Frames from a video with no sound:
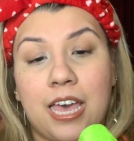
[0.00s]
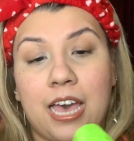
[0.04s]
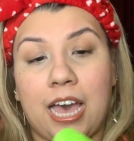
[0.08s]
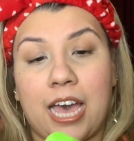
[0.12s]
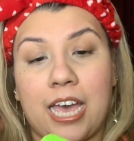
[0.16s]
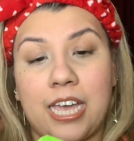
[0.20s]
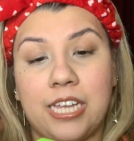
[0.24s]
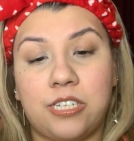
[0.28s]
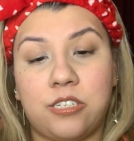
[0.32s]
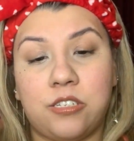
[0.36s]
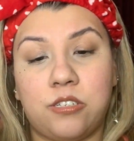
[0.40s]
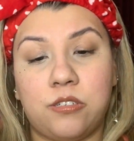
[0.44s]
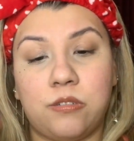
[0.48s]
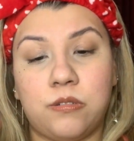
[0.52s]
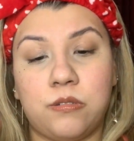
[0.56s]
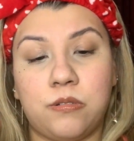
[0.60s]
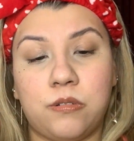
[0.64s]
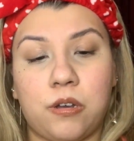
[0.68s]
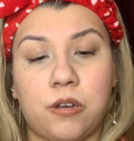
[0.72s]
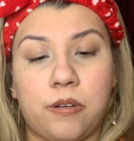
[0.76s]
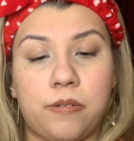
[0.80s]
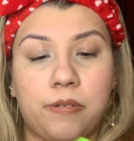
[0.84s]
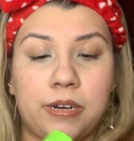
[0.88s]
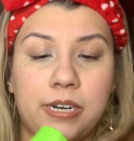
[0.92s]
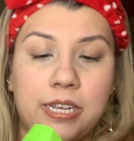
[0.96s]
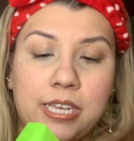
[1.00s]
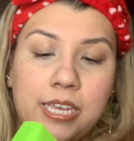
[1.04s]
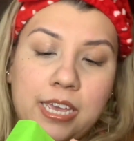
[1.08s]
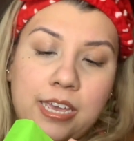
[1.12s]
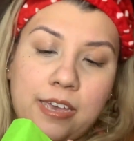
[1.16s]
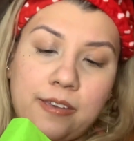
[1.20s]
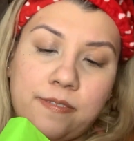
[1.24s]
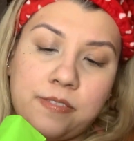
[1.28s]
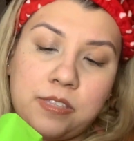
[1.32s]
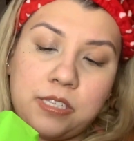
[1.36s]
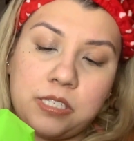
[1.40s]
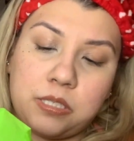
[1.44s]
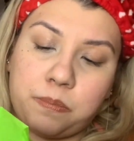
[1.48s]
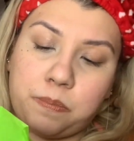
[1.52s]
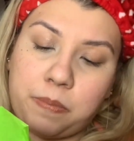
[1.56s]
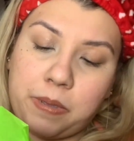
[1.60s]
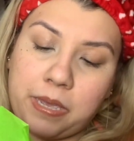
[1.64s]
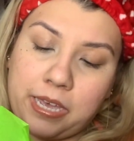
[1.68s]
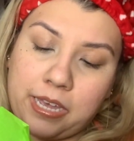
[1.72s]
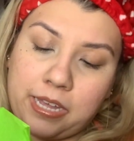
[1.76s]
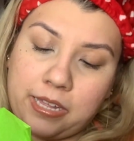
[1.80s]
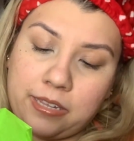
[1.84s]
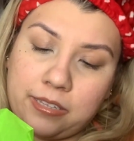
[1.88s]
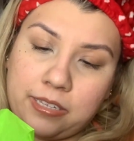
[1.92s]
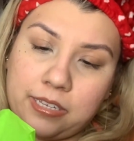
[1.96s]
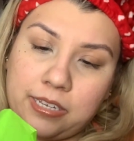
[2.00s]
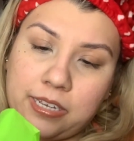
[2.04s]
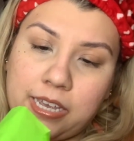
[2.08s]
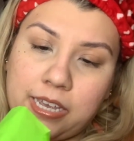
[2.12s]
I do already have this palette